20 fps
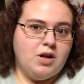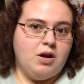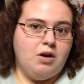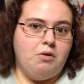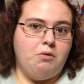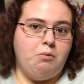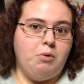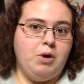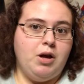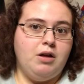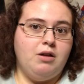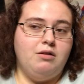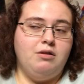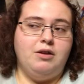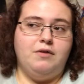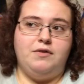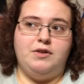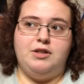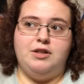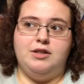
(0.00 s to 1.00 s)
oh well.
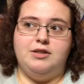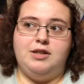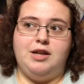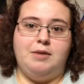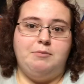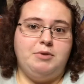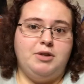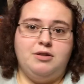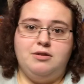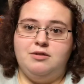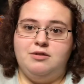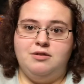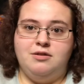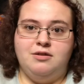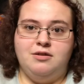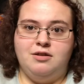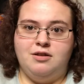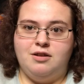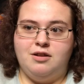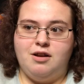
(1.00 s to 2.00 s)
If it does happen,
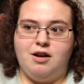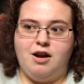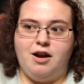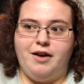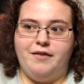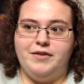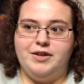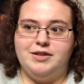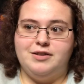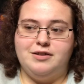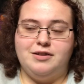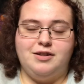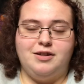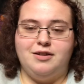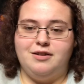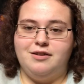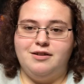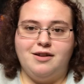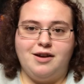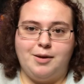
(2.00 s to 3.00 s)

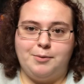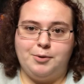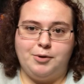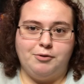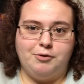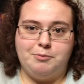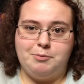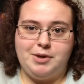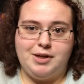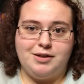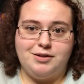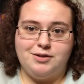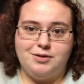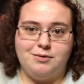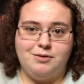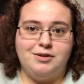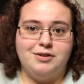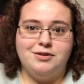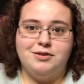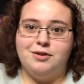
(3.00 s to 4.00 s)
obviously I'm going to be into
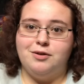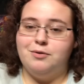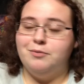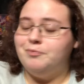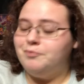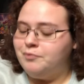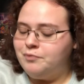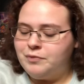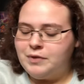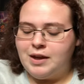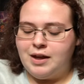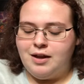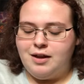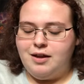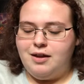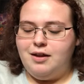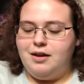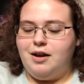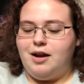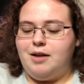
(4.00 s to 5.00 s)
it. So
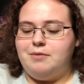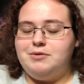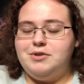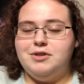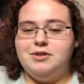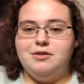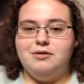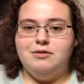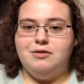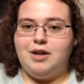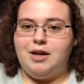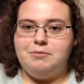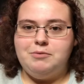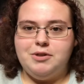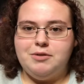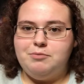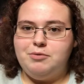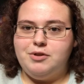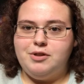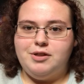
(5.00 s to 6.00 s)
I'm
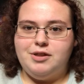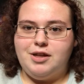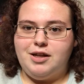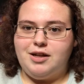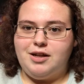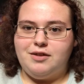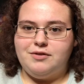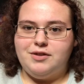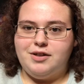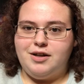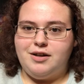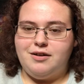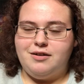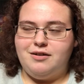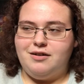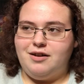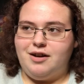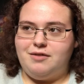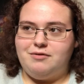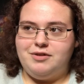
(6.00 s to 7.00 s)
just putting that out
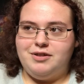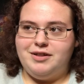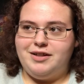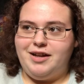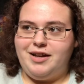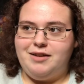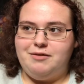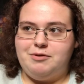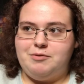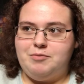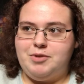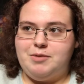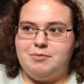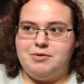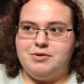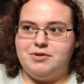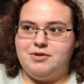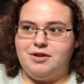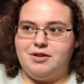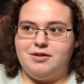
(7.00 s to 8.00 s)
there. I really hate when
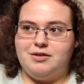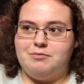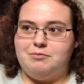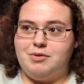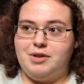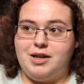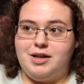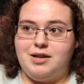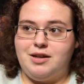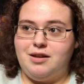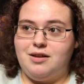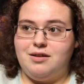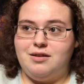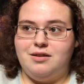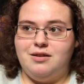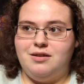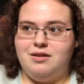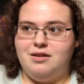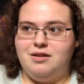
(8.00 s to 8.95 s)
people start complaining,